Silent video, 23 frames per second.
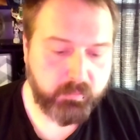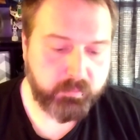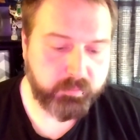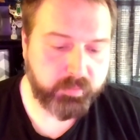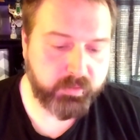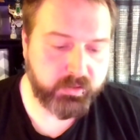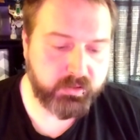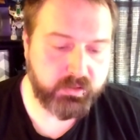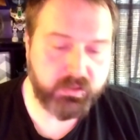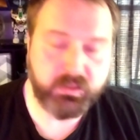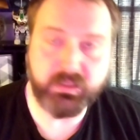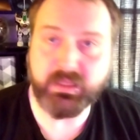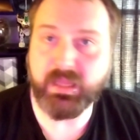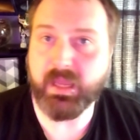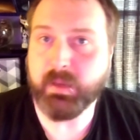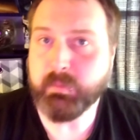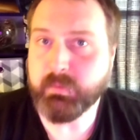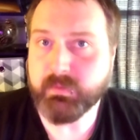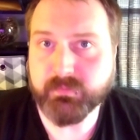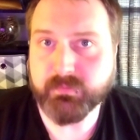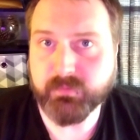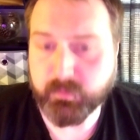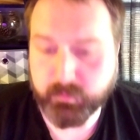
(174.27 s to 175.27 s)
But
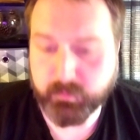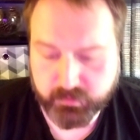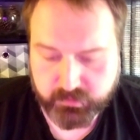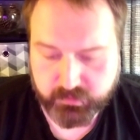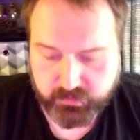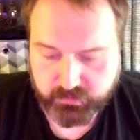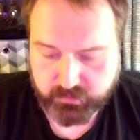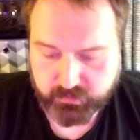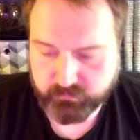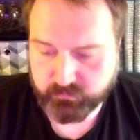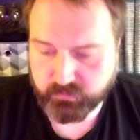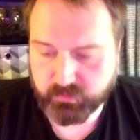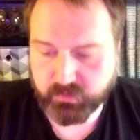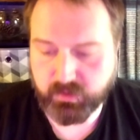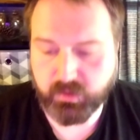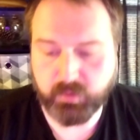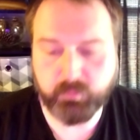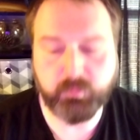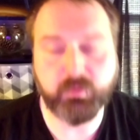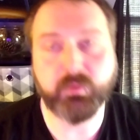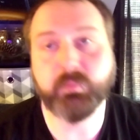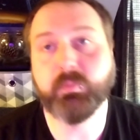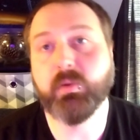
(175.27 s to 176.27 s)
Game Informer didn't even
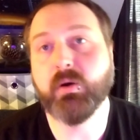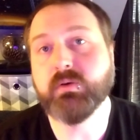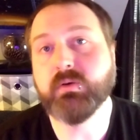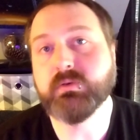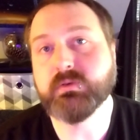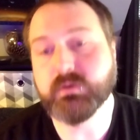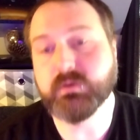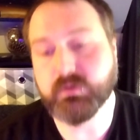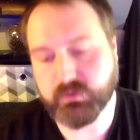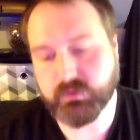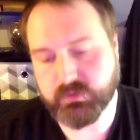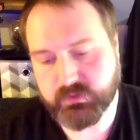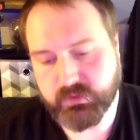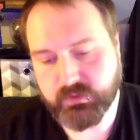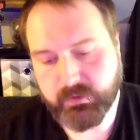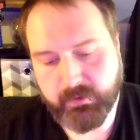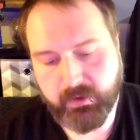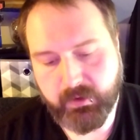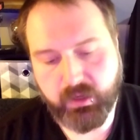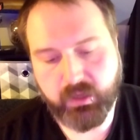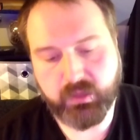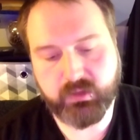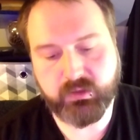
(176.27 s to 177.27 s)
come with posters.
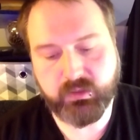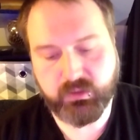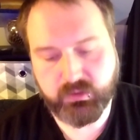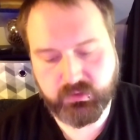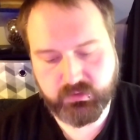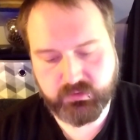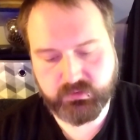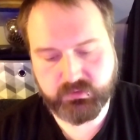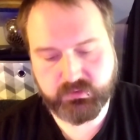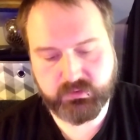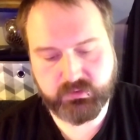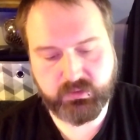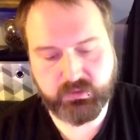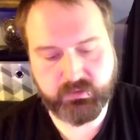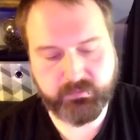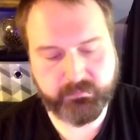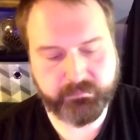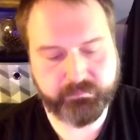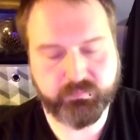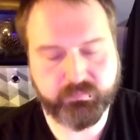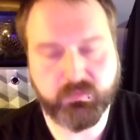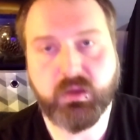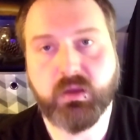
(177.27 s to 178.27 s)
And this,
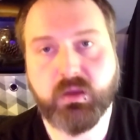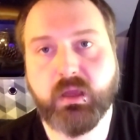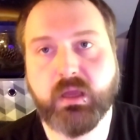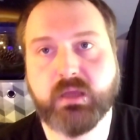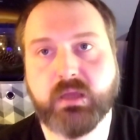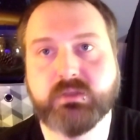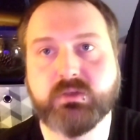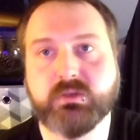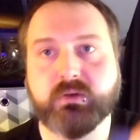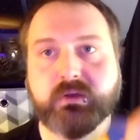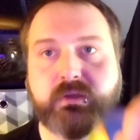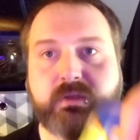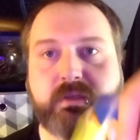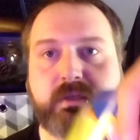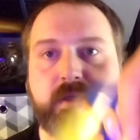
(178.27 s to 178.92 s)
as you can